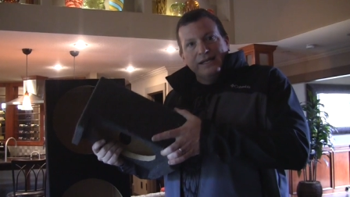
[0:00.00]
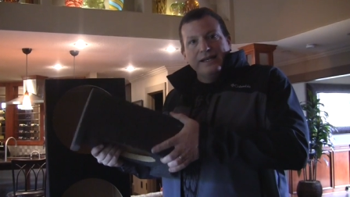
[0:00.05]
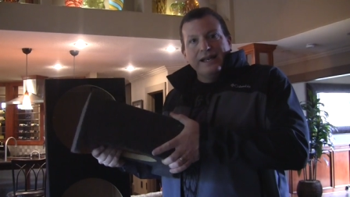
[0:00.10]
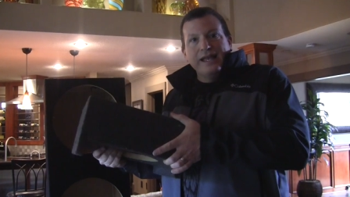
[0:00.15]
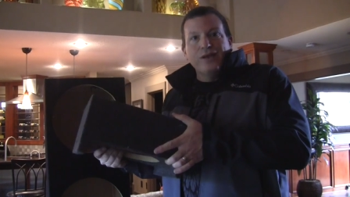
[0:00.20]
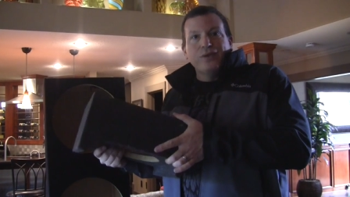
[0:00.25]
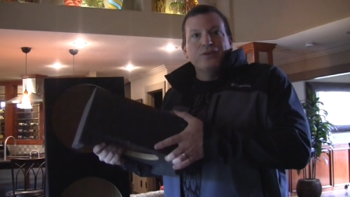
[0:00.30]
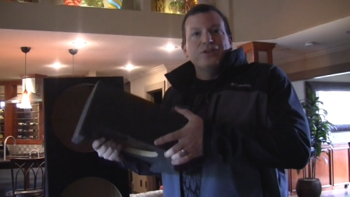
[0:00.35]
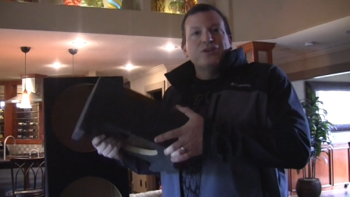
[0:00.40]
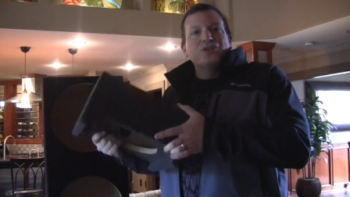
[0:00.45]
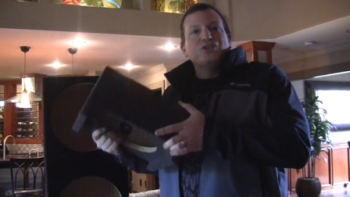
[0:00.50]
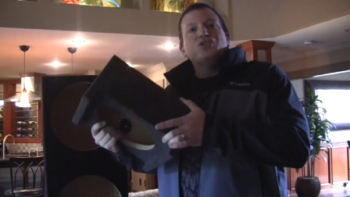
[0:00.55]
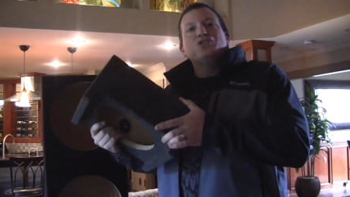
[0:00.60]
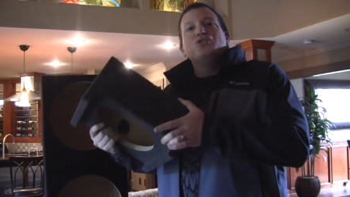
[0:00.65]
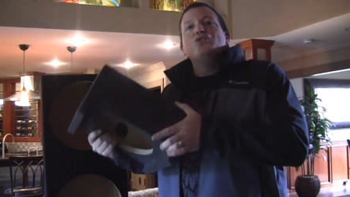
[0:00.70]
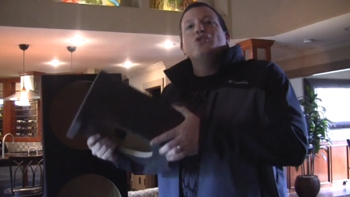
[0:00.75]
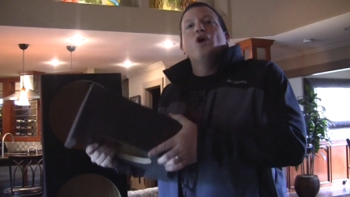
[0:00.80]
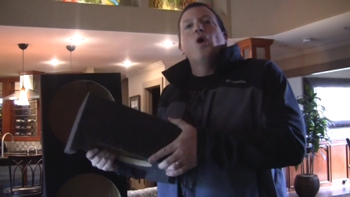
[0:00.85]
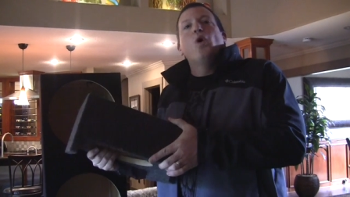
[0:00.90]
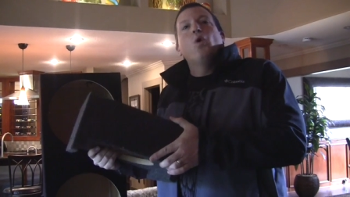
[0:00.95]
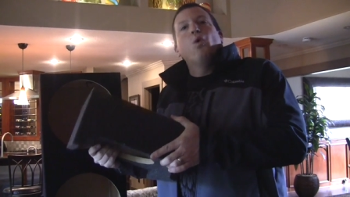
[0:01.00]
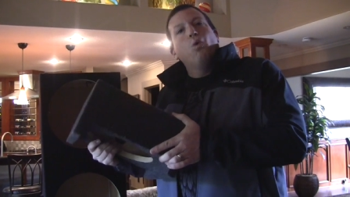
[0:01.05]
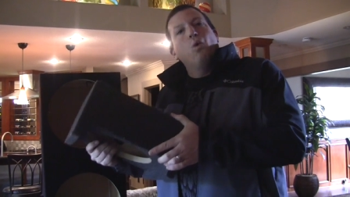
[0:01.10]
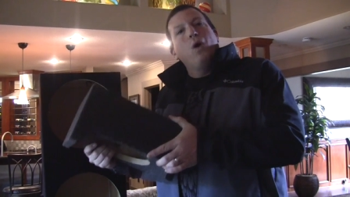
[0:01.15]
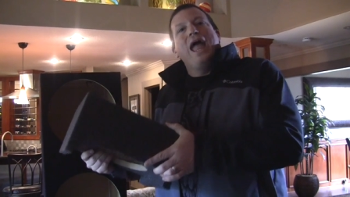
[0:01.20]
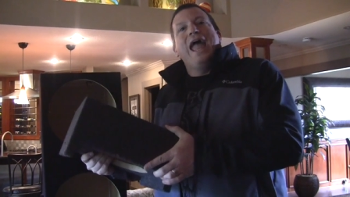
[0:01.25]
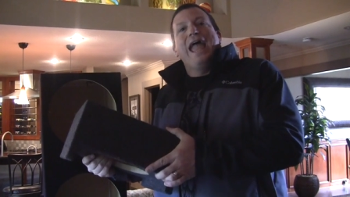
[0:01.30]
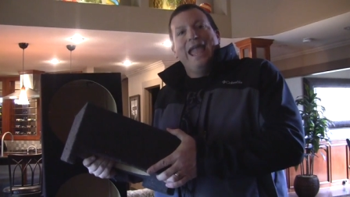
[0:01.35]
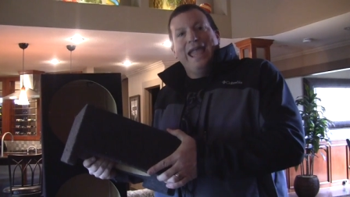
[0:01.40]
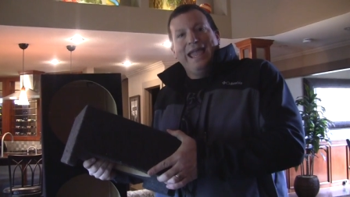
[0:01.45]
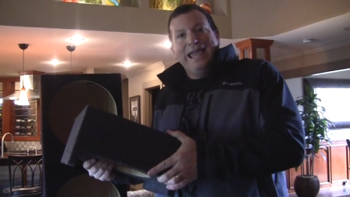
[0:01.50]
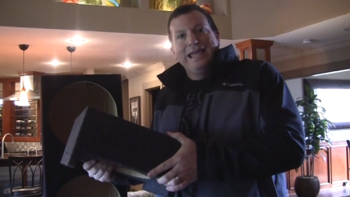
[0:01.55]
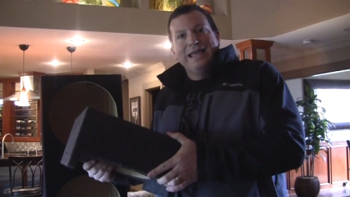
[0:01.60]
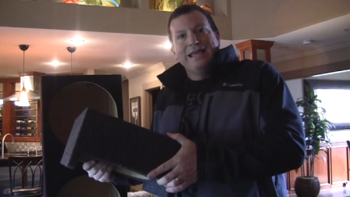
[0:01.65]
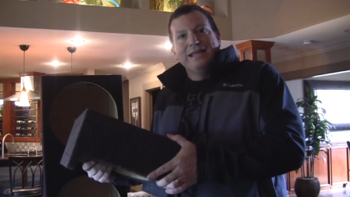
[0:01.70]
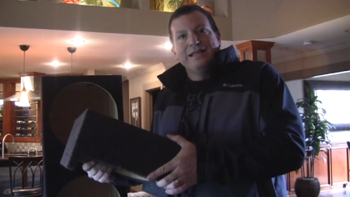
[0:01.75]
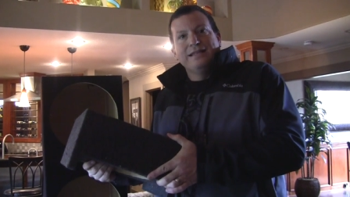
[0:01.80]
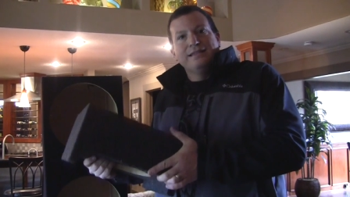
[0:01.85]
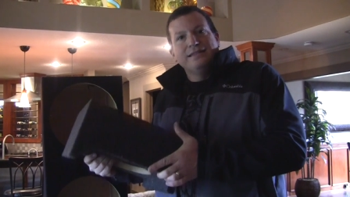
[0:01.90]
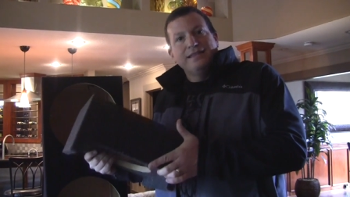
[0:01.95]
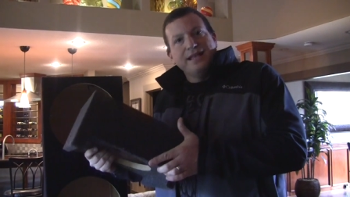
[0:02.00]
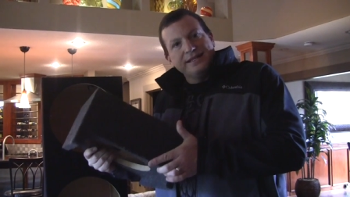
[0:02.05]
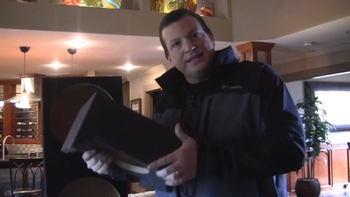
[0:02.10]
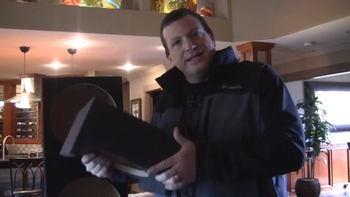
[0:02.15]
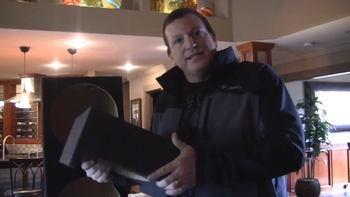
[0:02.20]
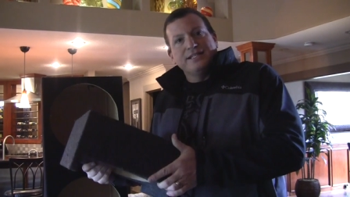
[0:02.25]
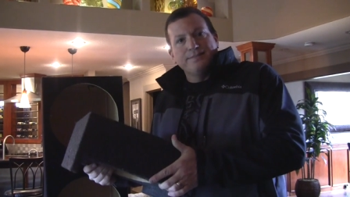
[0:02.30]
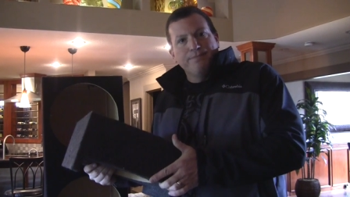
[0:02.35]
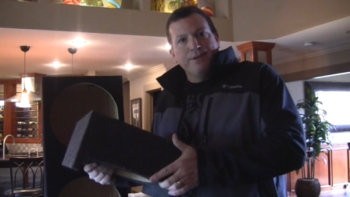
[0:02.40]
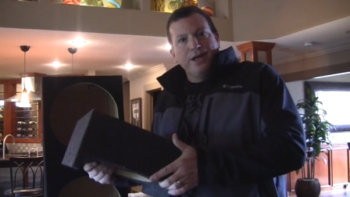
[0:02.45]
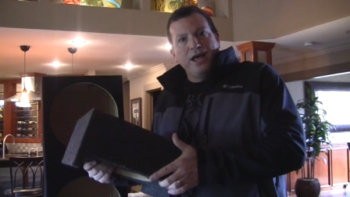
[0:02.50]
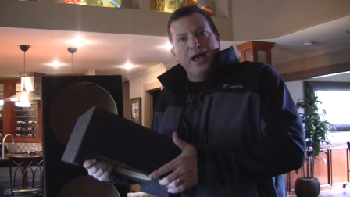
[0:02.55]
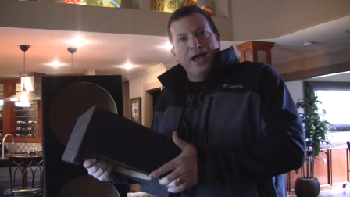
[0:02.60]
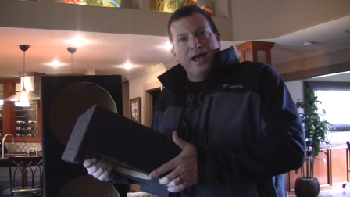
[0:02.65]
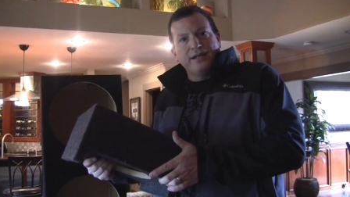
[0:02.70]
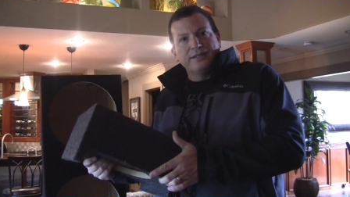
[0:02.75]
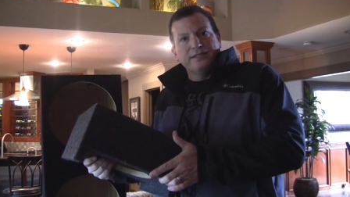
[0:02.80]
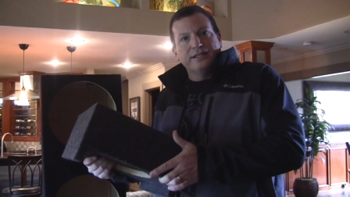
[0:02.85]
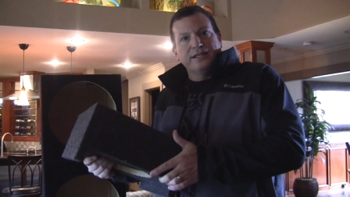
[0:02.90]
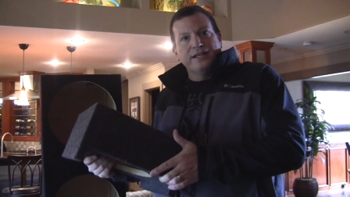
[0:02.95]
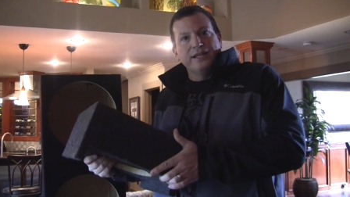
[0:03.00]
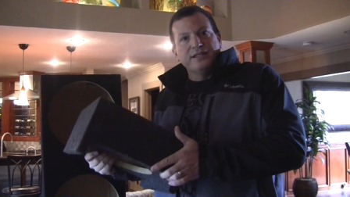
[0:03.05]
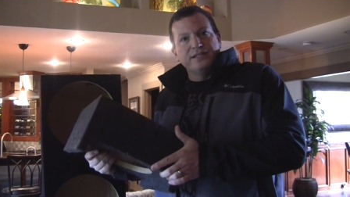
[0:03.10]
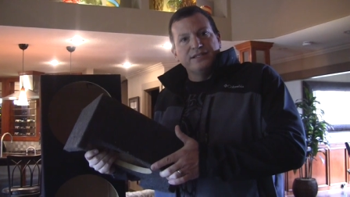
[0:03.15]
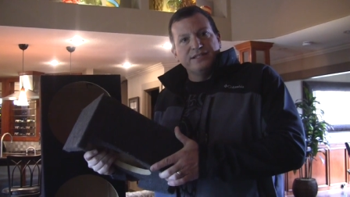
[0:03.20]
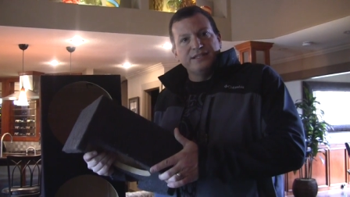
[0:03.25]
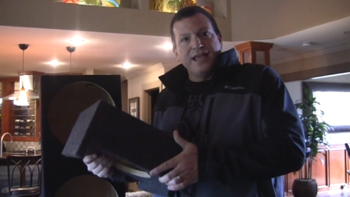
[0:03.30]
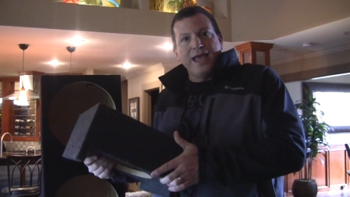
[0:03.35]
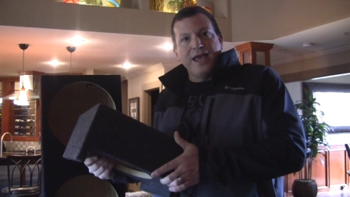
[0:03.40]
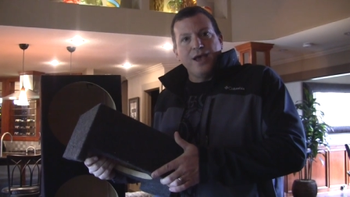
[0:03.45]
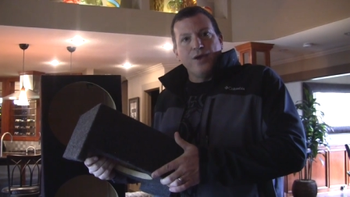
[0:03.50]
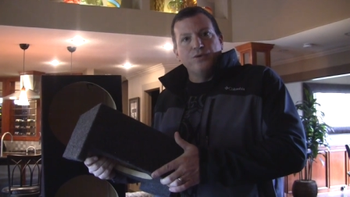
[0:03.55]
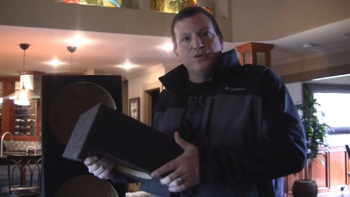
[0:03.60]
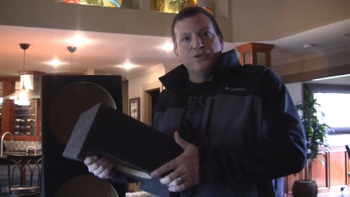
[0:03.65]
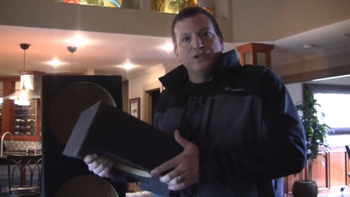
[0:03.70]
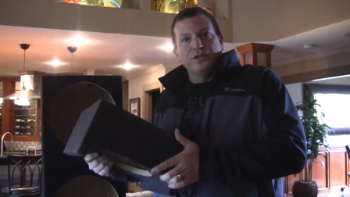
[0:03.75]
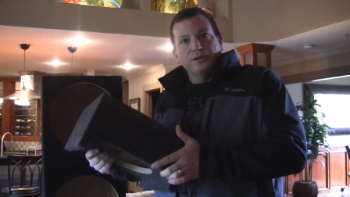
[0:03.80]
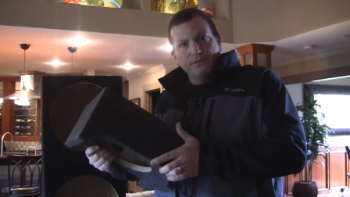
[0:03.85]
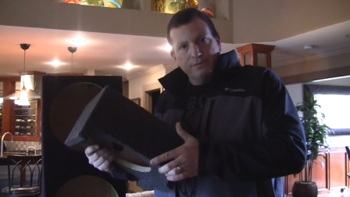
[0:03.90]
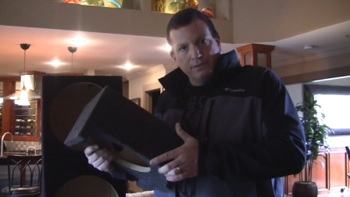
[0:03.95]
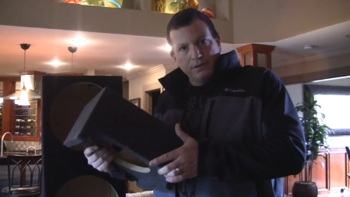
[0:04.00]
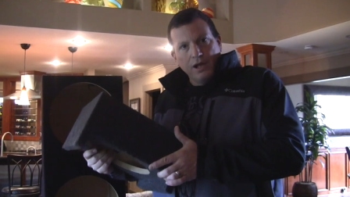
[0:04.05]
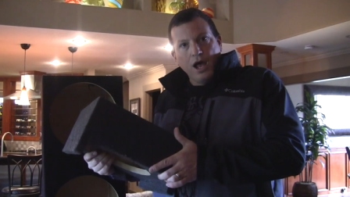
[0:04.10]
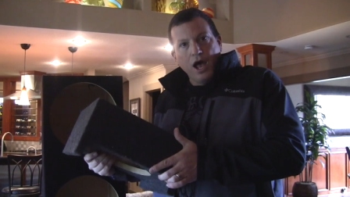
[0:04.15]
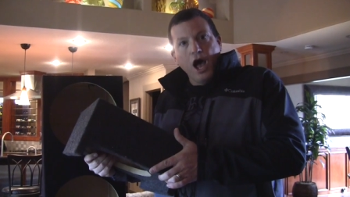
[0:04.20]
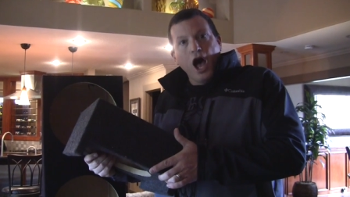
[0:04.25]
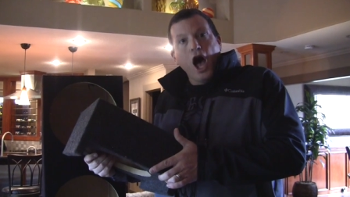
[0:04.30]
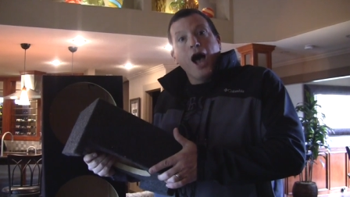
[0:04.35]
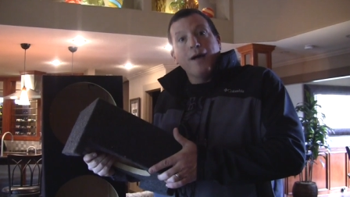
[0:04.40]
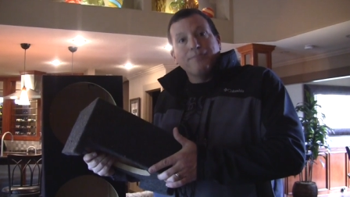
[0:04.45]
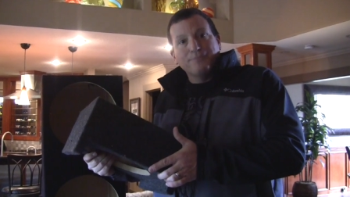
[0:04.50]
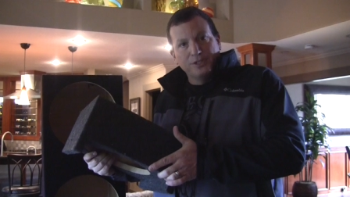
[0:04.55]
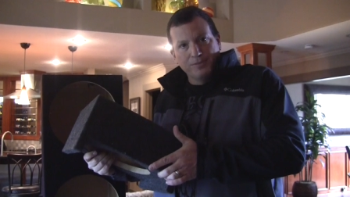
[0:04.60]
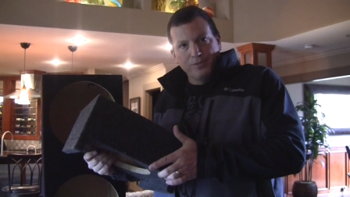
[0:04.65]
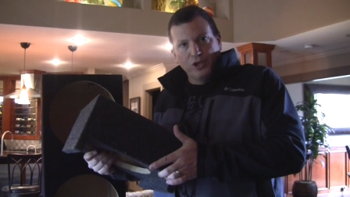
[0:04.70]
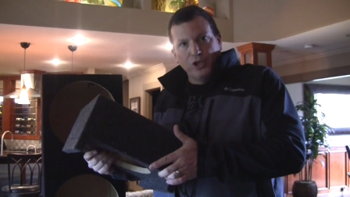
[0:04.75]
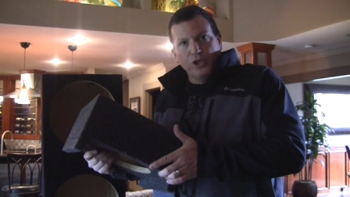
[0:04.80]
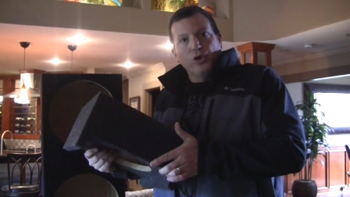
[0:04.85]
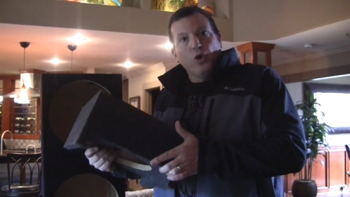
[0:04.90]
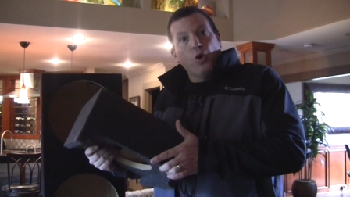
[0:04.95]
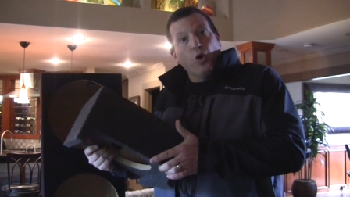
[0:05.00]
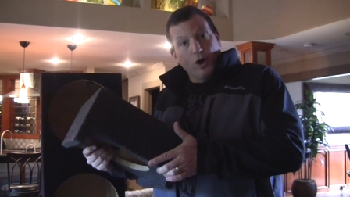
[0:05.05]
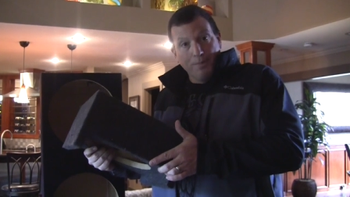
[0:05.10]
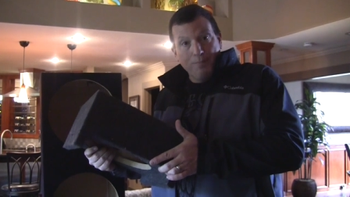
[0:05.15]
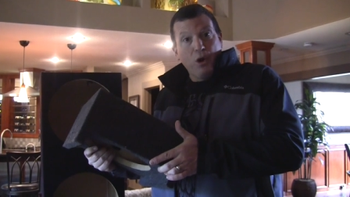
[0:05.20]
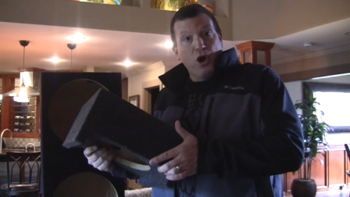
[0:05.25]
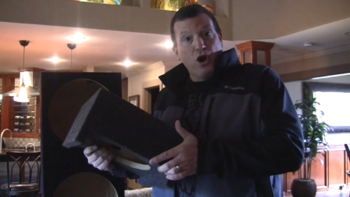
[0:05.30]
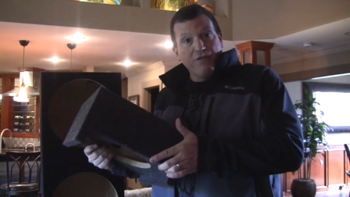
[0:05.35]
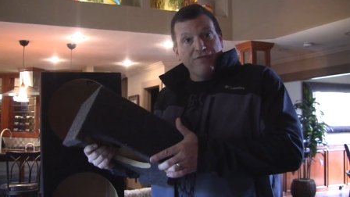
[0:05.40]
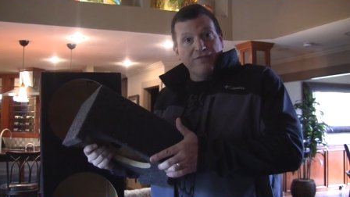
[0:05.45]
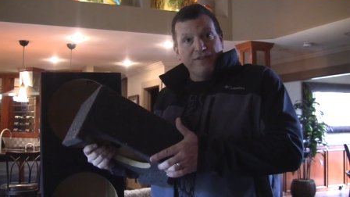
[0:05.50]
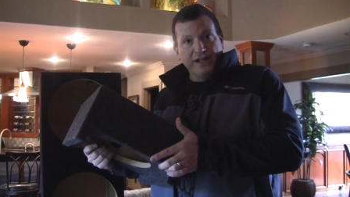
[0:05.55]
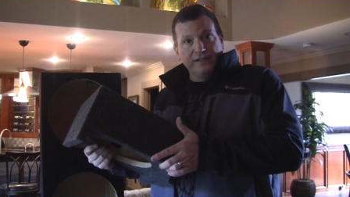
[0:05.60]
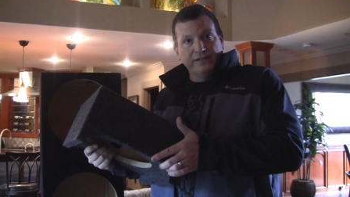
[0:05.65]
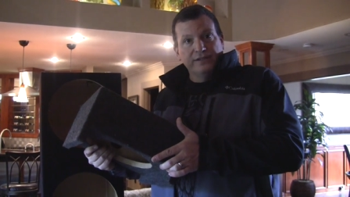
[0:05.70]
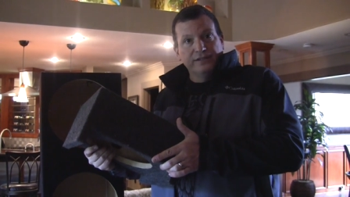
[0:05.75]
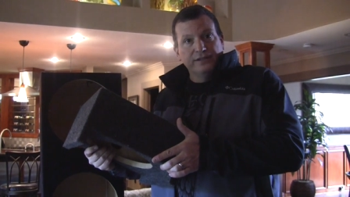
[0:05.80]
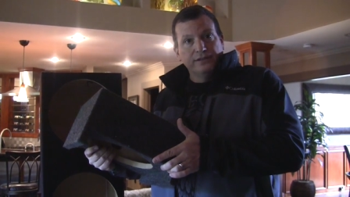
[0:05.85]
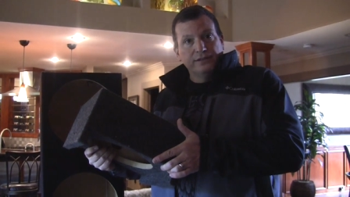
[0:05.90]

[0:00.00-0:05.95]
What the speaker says: Now, there's no way that this box can sound optimal or perfect.